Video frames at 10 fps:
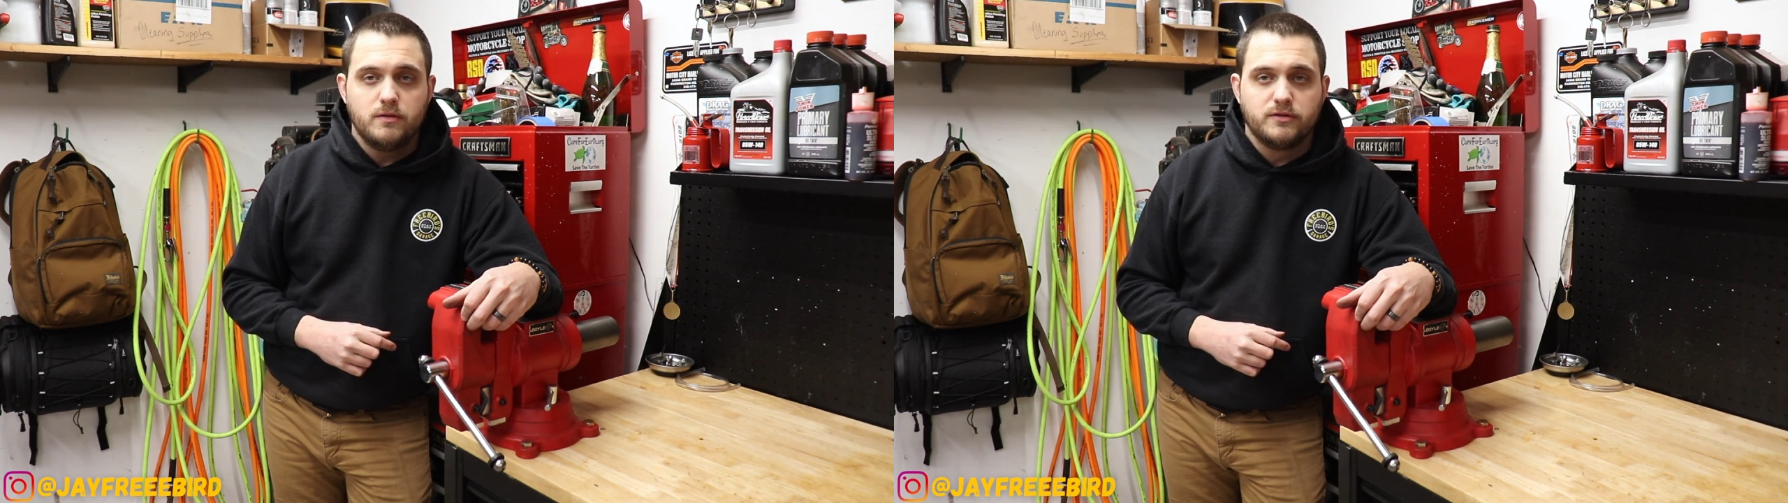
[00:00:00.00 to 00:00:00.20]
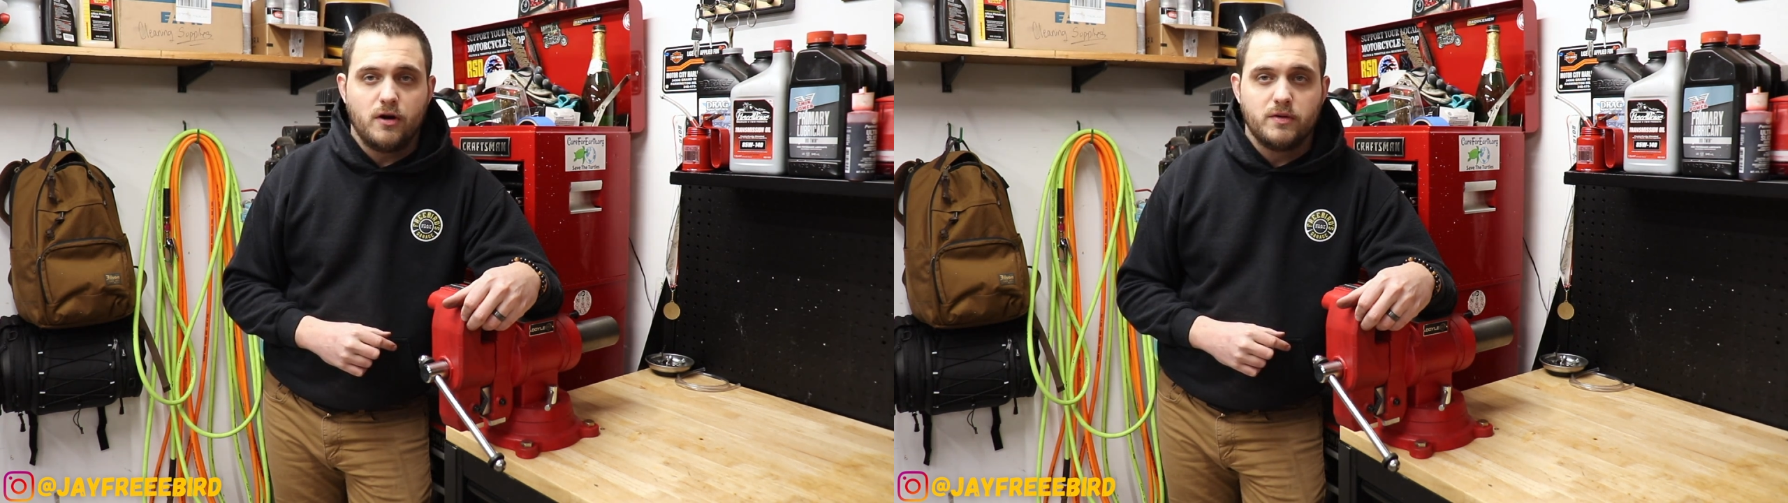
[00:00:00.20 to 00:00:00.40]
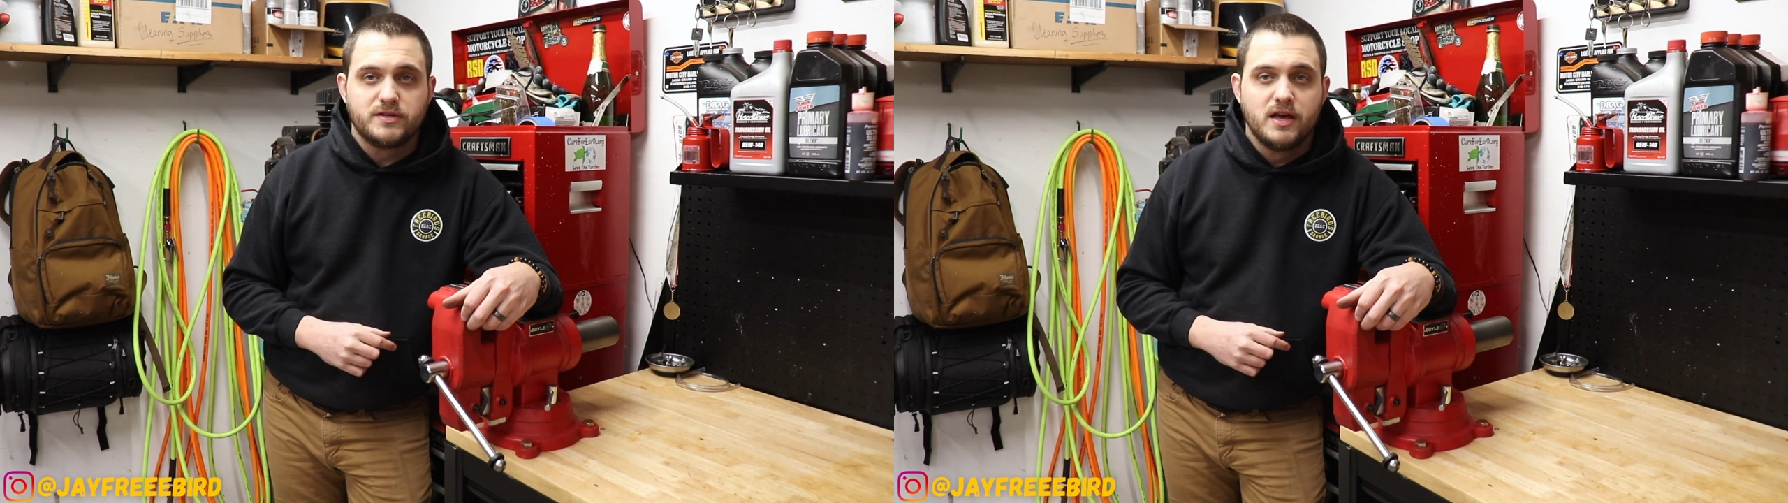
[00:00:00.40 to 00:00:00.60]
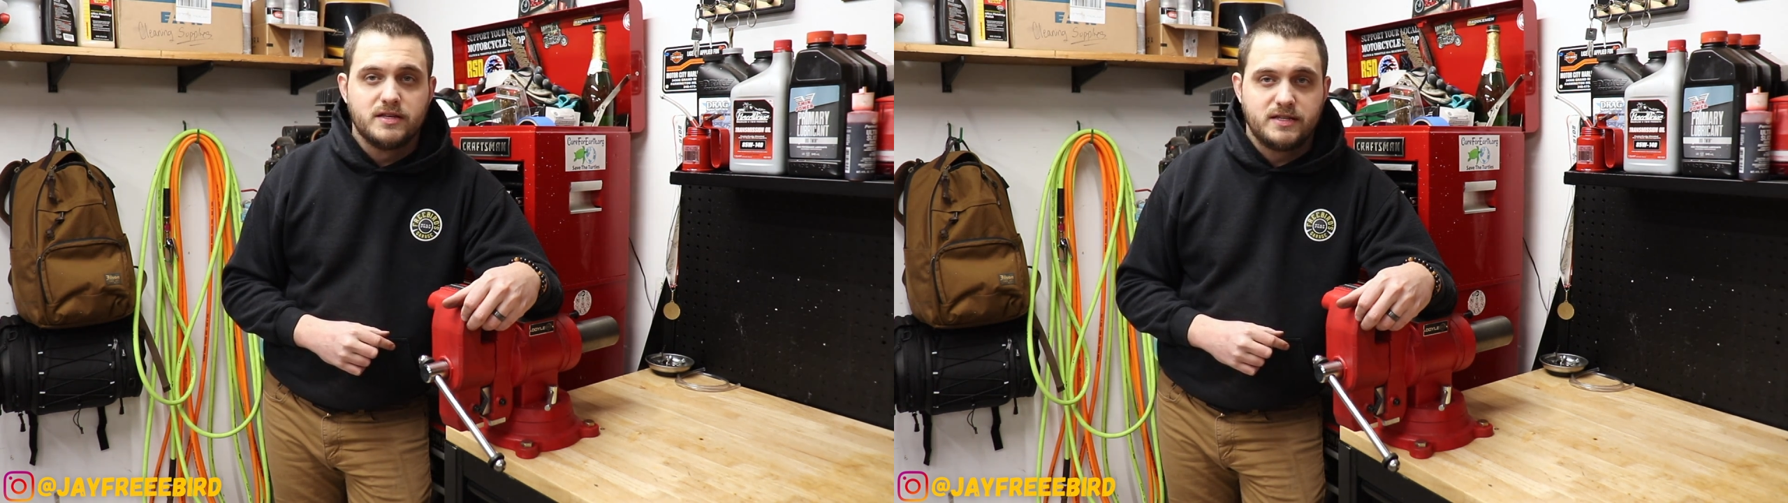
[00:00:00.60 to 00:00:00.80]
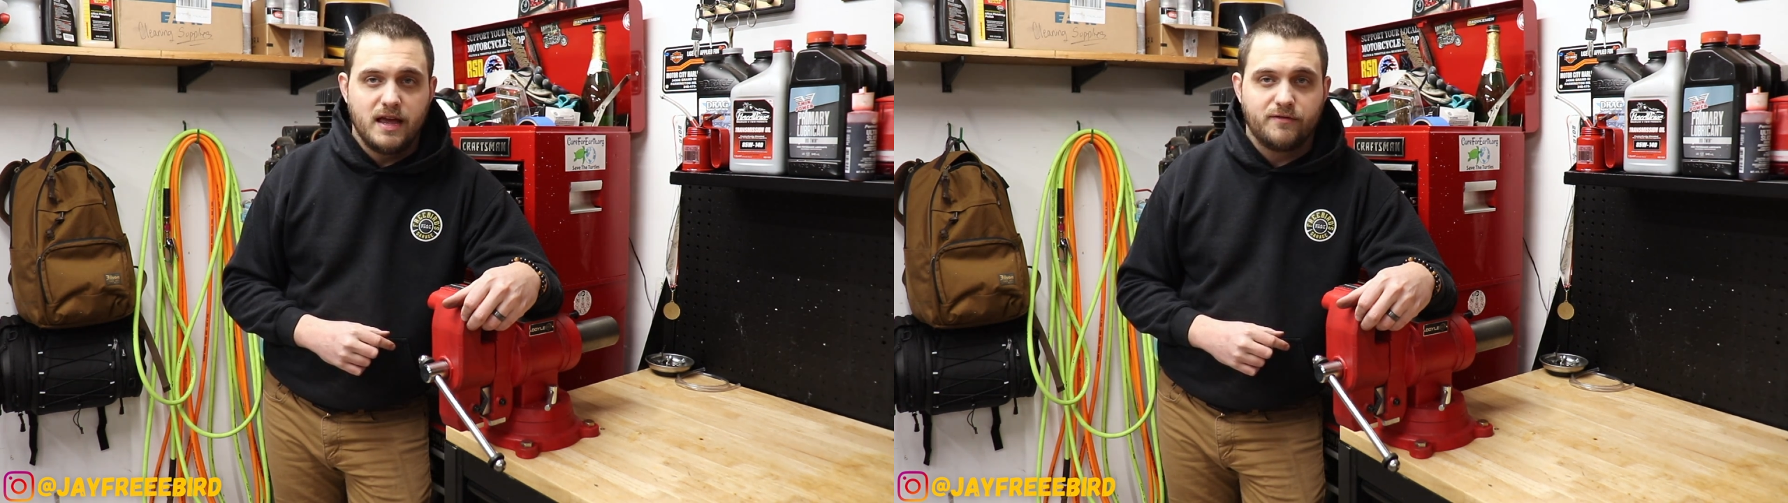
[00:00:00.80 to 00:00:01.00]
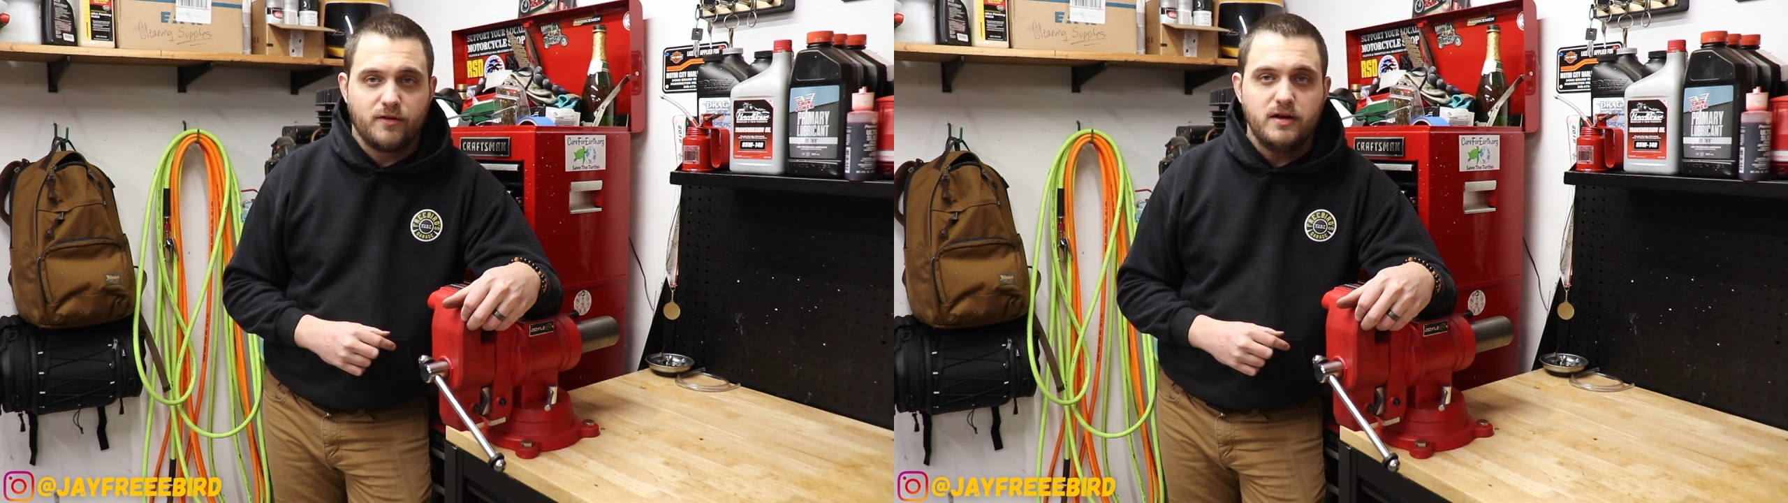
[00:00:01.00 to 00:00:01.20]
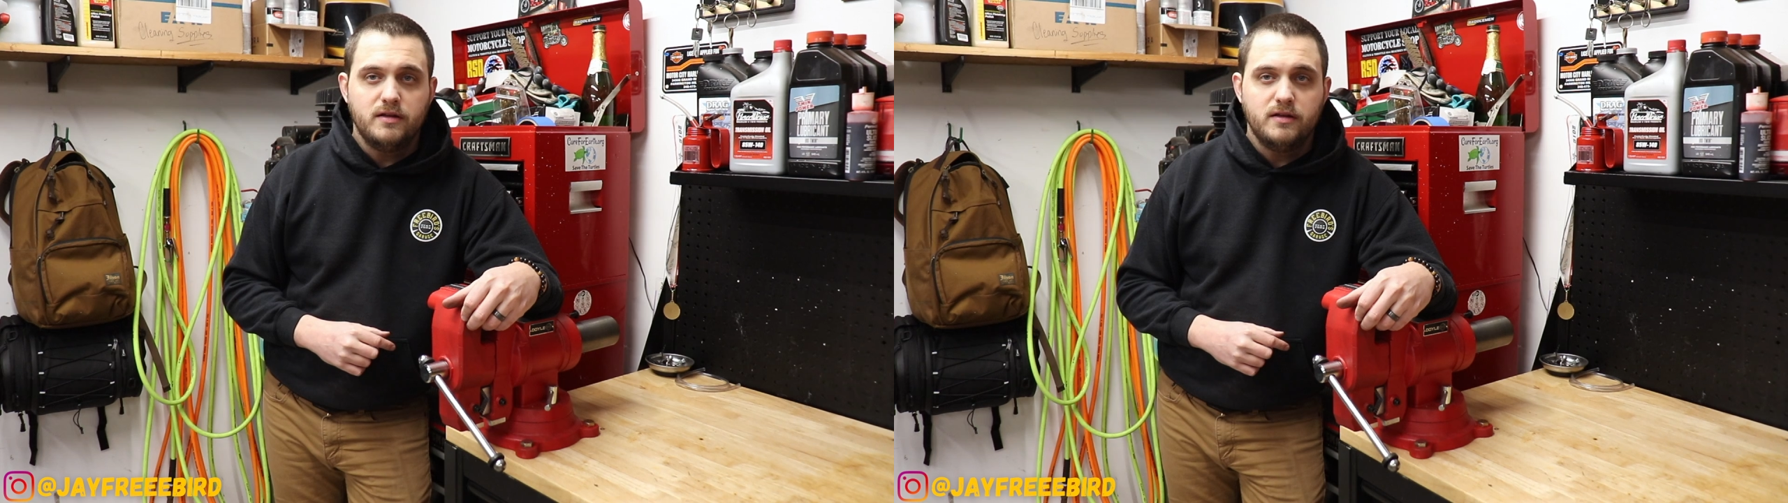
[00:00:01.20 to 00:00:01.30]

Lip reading: and as always, stay free.